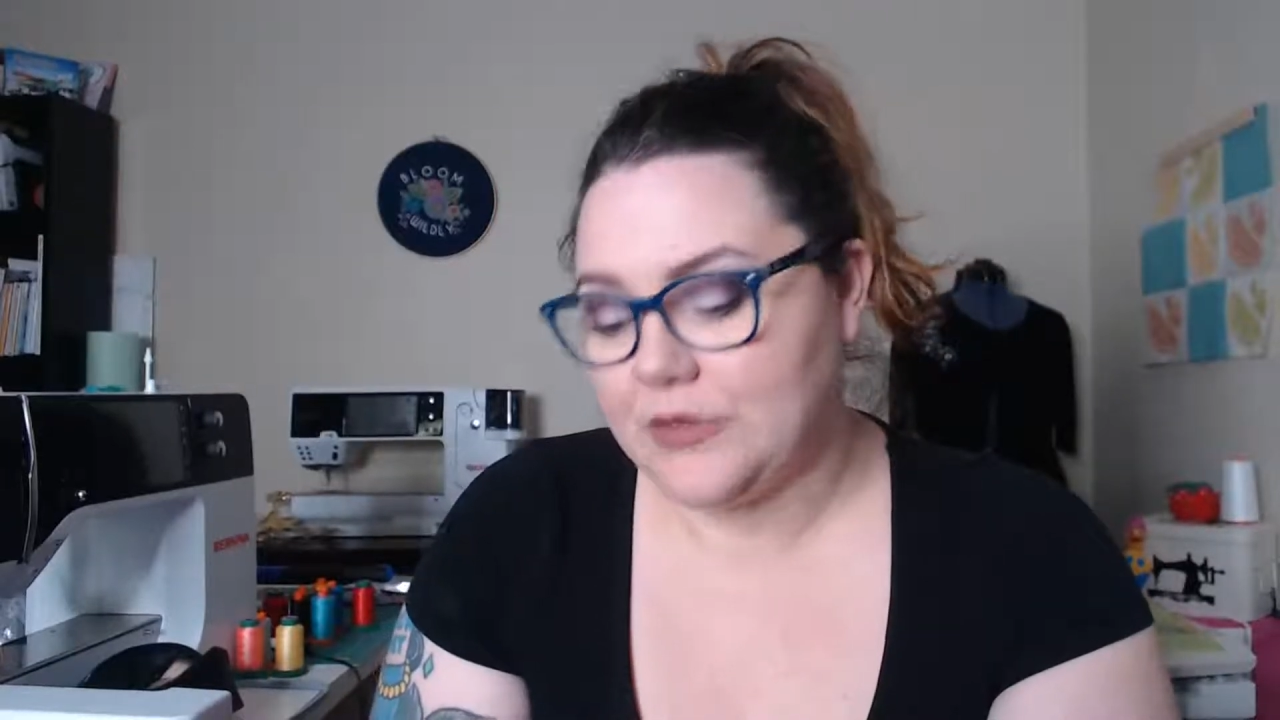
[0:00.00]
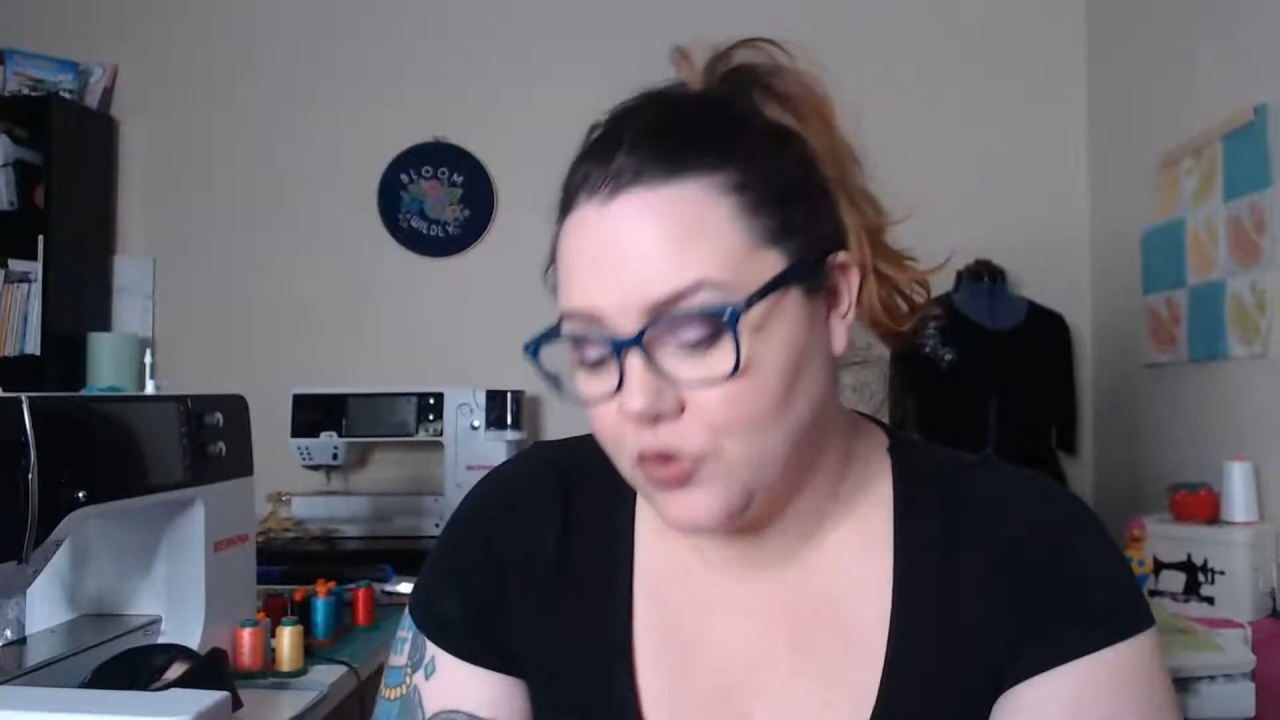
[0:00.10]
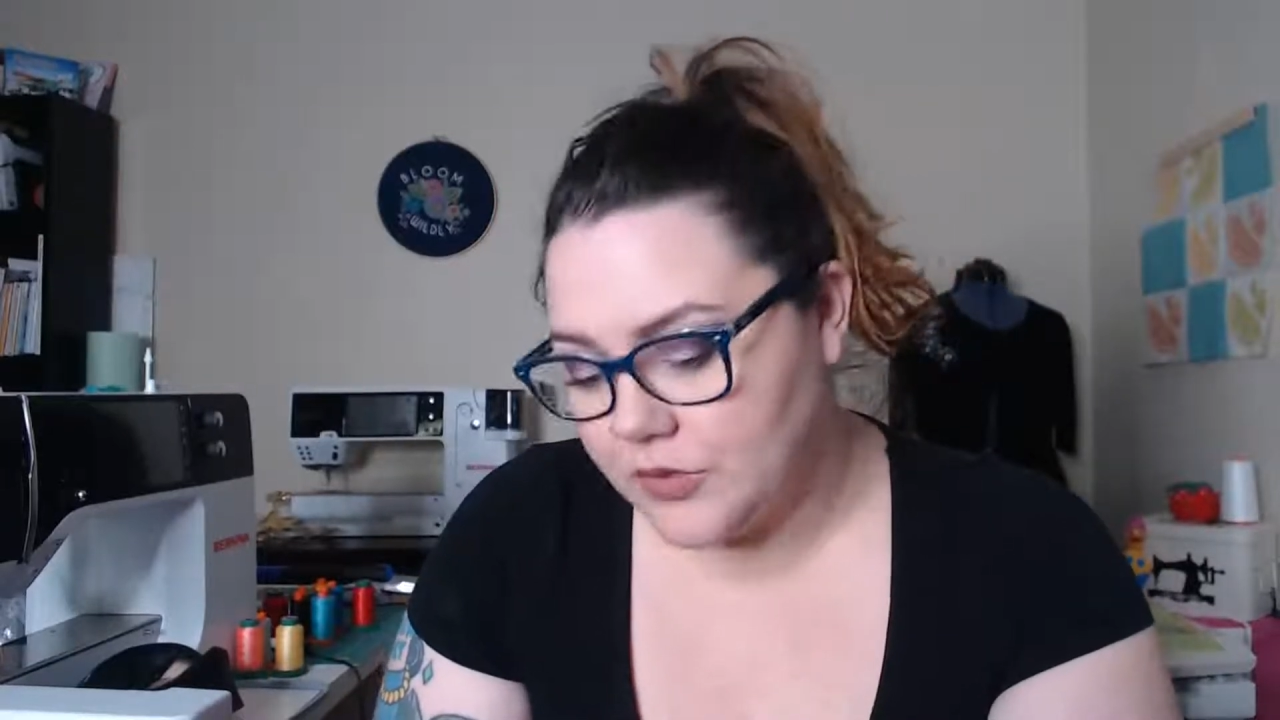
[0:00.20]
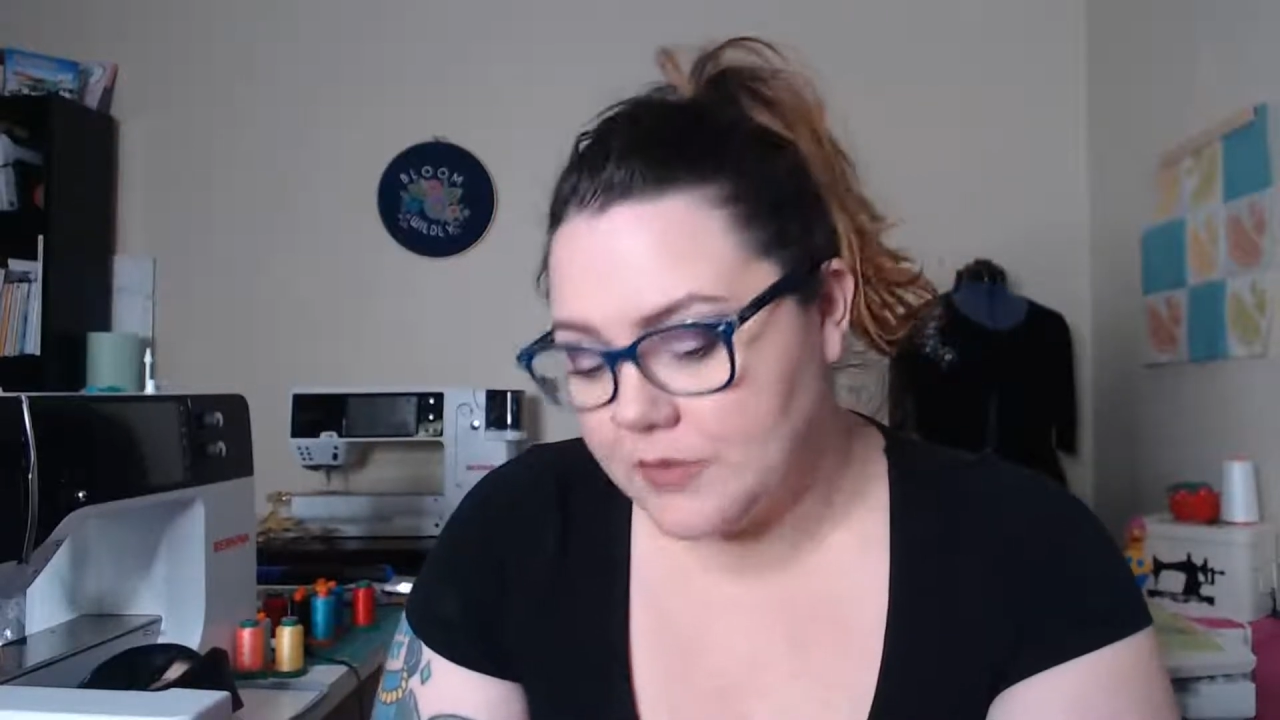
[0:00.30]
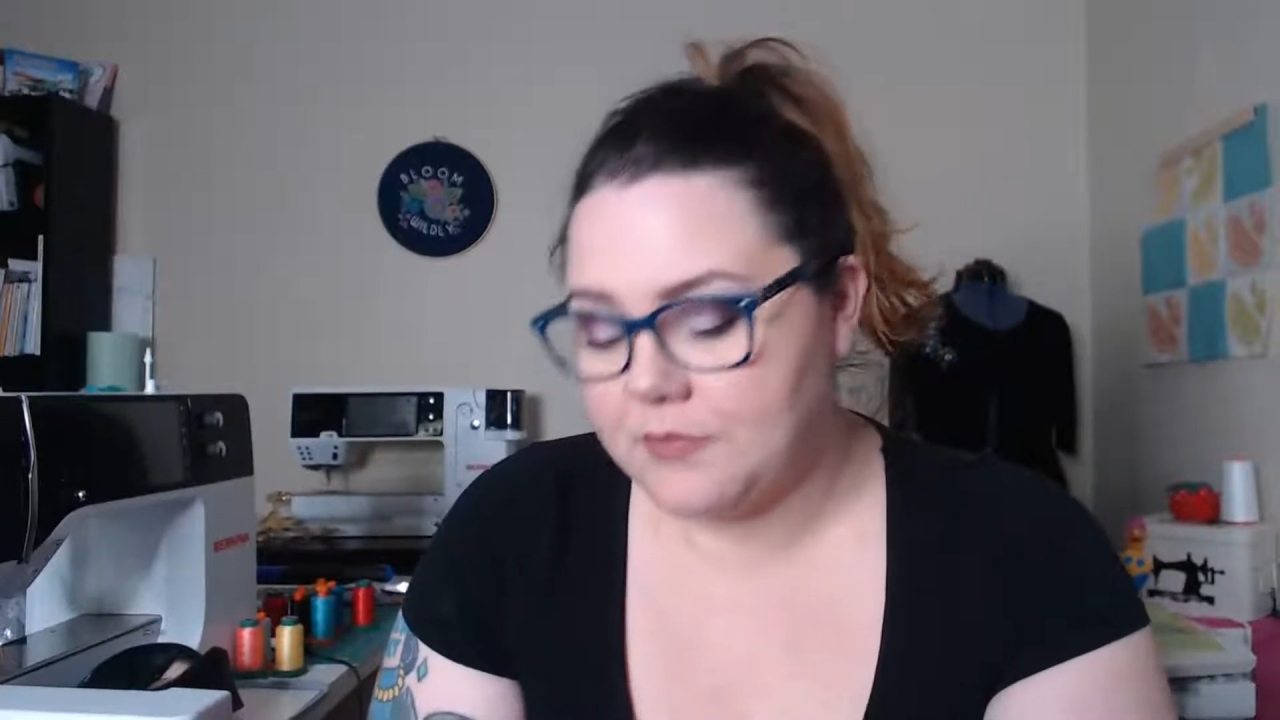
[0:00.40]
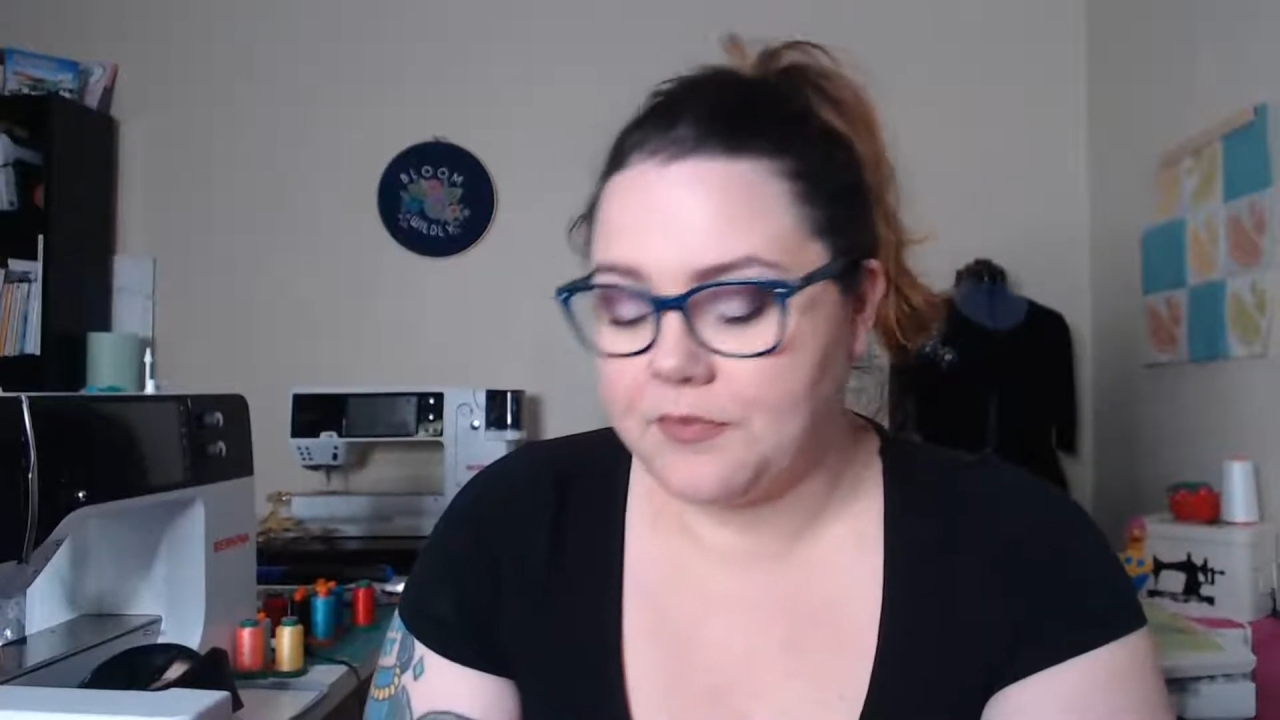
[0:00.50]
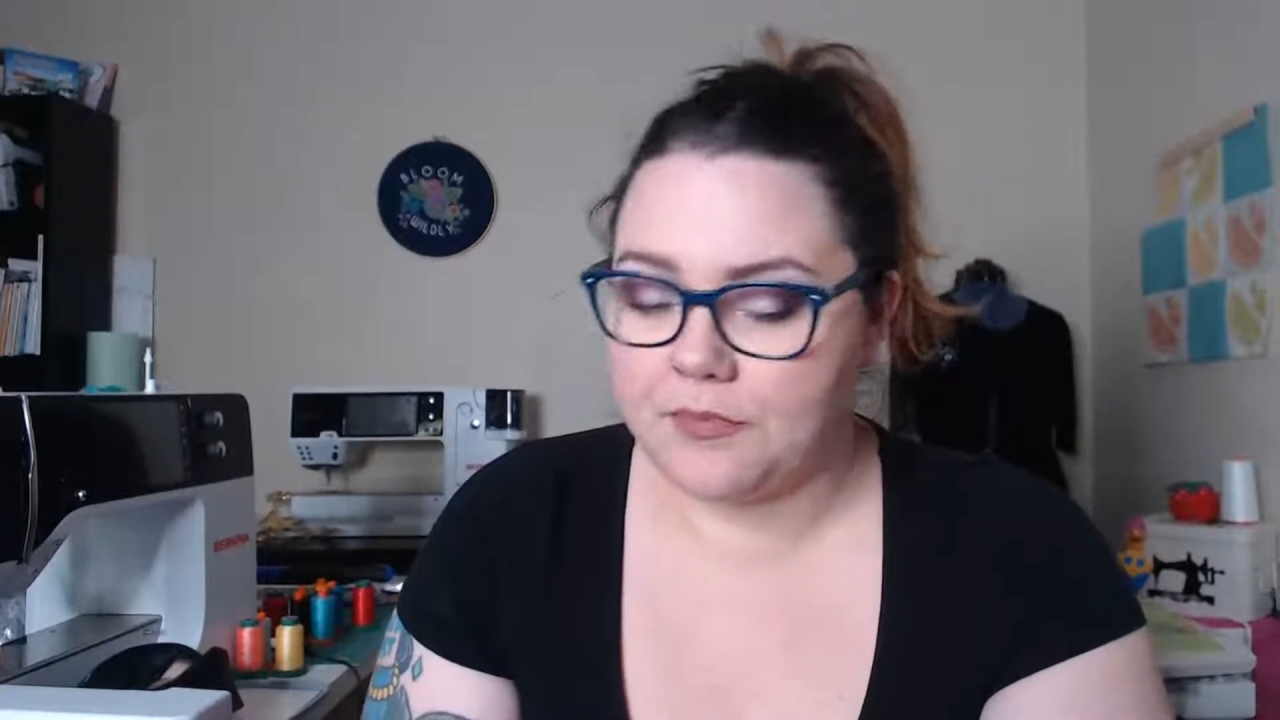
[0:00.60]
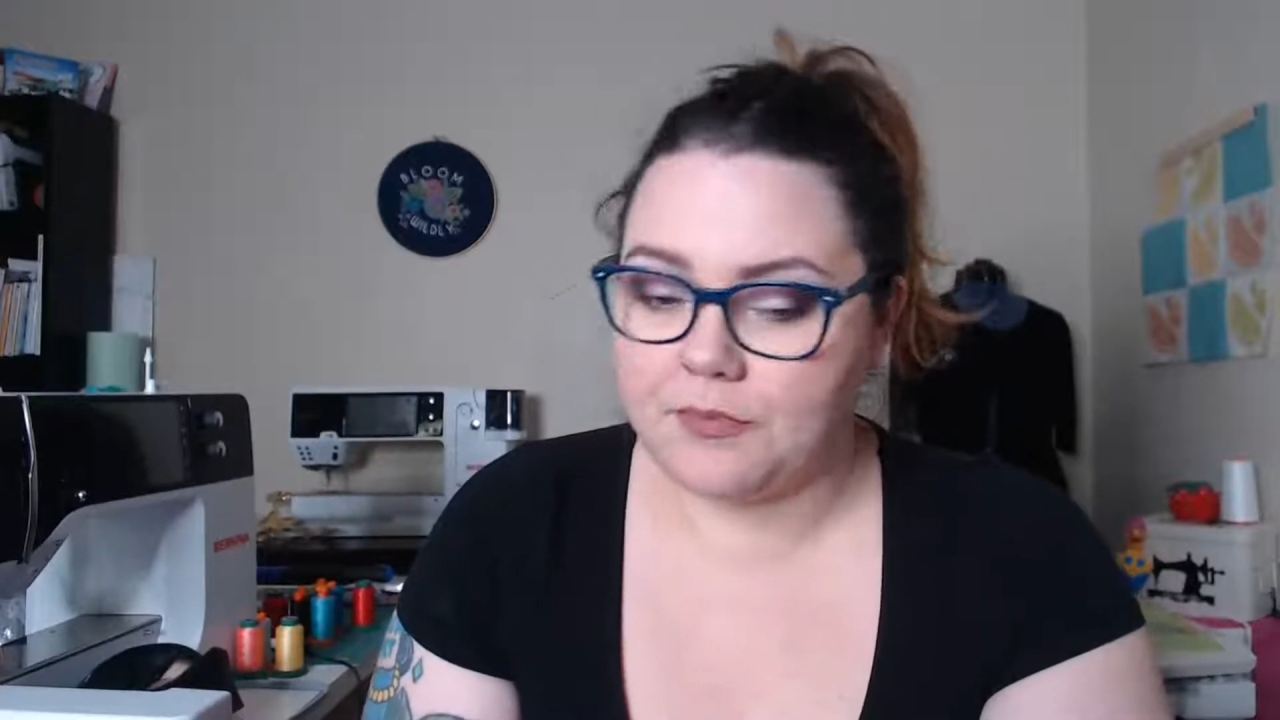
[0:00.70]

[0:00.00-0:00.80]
told them